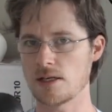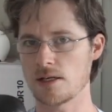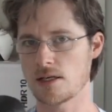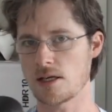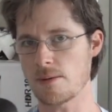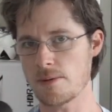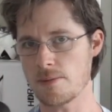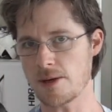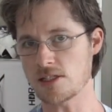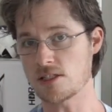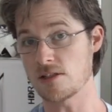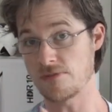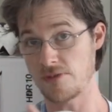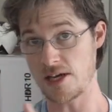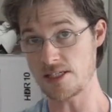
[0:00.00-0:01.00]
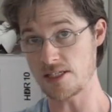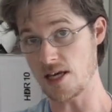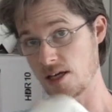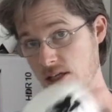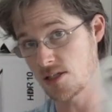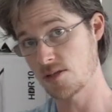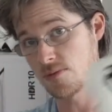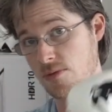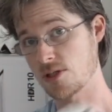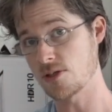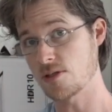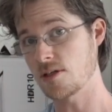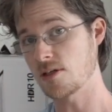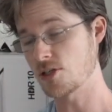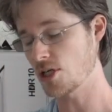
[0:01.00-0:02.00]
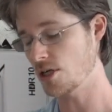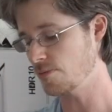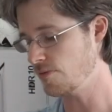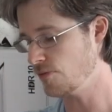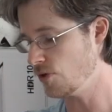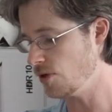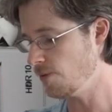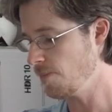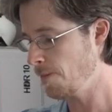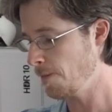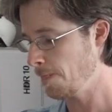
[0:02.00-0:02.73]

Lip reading: coming back to the Fairtex, which I showed before,